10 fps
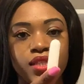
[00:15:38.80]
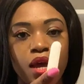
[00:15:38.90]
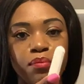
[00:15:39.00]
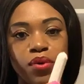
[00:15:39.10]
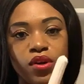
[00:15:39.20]

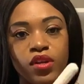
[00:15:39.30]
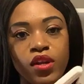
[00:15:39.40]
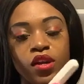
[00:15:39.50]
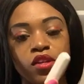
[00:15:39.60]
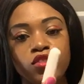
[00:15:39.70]
tampon.
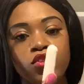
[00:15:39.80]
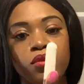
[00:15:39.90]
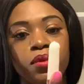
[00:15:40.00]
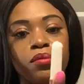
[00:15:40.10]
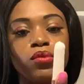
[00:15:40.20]
So
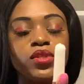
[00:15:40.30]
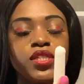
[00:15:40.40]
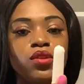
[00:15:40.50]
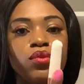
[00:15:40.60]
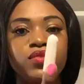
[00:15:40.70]
remember, we
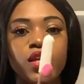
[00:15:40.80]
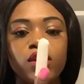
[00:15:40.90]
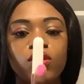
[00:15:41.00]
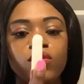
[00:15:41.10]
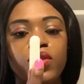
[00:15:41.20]
said we've
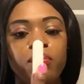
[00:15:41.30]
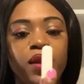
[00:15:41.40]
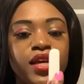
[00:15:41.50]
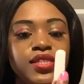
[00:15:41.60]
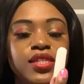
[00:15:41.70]
taken off the
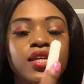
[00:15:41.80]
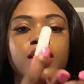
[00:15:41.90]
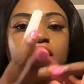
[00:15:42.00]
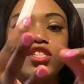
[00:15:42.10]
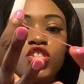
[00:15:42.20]

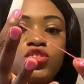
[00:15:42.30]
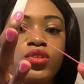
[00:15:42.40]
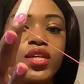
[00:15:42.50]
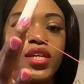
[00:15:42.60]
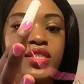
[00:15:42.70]
plastic, the
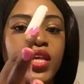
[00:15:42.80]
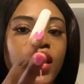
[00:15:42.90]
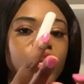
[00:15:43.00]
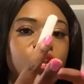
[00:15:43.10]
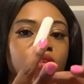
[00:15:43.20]
string is
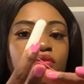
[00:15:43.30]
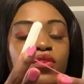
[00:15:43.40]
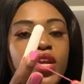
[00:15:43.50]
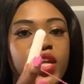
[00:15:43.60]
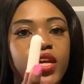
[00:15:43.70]
hanging
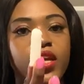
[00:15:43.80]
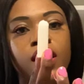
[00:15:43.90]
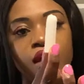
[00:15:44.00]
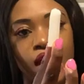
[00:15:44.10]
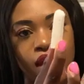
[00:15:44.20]
freely,
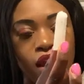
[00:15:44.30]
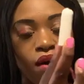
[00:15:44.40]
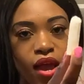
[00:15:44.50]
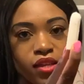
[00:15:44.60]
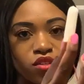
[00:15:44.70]
and our
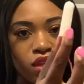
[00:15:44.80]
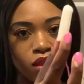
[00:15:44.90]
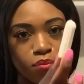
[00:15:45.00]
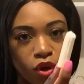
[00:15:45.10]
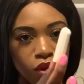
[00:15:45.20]
hands are at
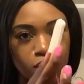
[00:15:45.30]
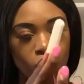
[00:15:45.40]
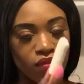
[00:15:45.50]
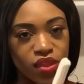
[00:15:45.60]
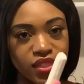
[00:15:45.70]
the bottom
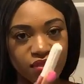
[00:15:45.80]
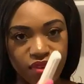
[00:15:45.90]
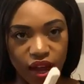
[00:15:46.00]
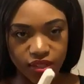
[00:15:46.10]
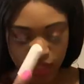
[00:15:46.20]
of the
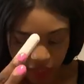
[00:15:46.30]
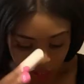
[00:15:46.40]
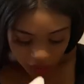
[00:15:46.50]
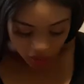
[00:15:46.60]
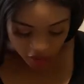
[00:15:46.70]
device.
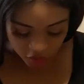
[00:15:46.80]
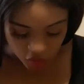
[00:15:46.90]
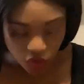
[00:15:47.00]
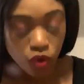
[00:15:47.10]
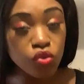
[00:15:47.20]

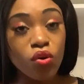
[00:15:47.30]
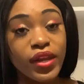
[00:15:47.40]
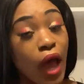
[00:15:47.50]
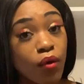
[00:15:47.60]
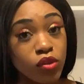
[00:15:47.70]
So you are
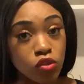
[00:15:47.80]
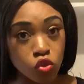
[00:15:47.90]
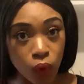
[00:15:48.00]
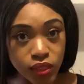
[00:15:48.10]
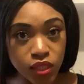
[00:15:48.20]
now in your
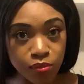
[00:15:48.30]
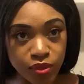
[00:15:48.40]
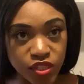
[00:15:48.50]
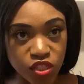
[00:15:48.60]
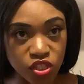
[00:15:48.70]
squatting
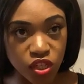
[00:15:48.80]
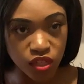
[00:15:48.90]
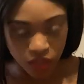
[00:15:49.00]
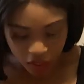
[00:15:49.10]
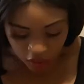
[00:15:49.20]

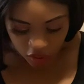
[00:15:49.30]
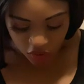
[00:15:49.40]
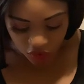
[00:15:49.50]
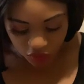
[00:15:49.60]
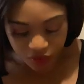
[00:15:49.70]
position.
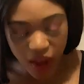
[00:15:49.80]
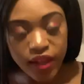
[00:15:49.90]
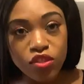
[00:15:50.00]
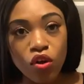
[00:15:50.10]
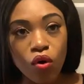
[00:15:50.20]
You
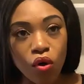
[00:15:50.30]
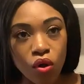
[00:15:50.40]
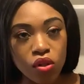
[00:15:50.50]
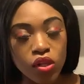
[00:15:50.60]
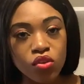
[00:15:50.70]
find the
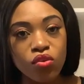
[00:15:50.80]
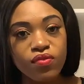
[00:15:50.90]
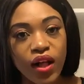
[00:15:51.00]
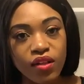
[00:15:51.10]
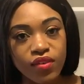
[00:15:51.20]
hole in your
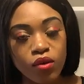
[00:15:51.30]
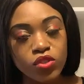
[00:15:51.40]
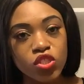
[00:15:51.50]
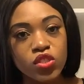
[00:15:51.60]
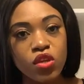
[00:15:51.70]
vulva,
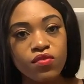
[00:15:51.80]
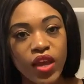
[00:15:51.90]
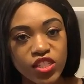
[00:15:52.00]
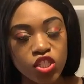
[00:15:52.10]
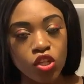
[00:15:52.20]
which is the
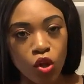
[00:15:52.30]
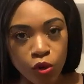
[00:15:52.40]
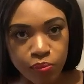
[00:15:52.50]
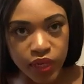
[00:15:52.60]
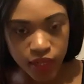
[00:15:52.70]
vaginal
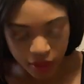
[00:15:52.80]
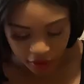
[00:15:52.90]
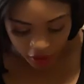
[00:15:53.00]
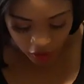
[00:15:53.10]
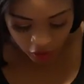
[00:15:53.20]

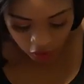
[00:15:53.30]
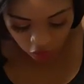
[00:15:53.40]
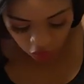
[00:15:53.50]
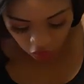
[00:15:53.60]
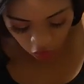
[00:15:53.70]
opening.
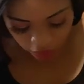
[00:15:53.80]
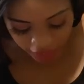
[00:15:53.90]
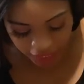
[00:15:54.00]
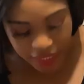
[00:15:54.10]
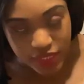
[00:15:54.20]
You go
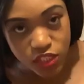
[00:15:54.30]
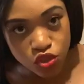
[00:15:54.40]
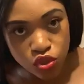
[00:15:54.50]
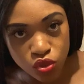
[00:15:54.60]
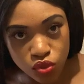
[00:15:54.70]

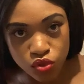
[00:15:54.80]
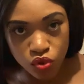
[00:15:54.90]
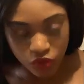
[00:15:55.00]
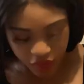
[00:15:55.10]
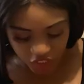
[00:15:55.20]
into
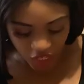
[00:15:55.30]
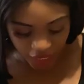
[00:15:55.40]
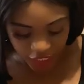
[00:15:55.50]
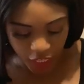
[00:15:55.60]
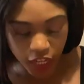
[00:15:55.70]
your
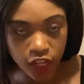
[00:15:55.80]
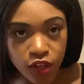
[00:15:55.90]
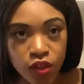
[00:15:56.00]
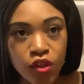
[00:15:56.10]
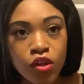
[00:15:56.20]
vagina.
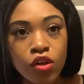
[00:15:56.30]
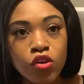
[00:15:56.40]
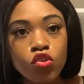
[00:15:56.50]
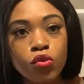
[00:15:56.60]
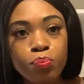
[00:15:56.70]

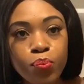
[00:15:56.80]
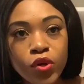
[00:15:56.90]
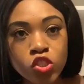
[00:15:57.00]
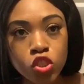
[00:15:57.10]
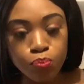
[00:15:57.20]
You
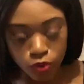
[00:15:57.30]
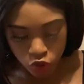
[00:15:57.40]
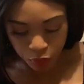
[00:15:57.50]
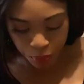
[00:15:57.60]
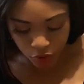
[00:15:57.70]
push,
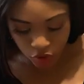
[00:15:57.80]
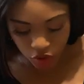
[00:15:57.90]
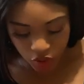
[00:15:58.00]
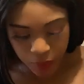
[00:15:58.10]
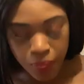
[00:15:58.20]
push,
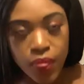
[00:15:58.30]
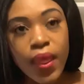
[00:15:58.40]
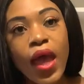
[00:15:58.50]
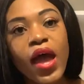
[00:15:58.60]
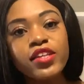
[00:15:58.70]
push.
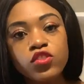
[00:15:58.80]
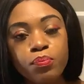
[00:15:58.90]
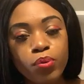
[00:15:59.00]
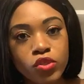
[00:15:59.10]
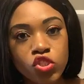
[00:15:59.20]
As you
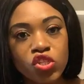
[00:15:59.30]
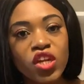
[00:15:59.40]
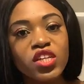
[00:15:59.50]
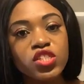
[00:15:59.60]
push, you're going to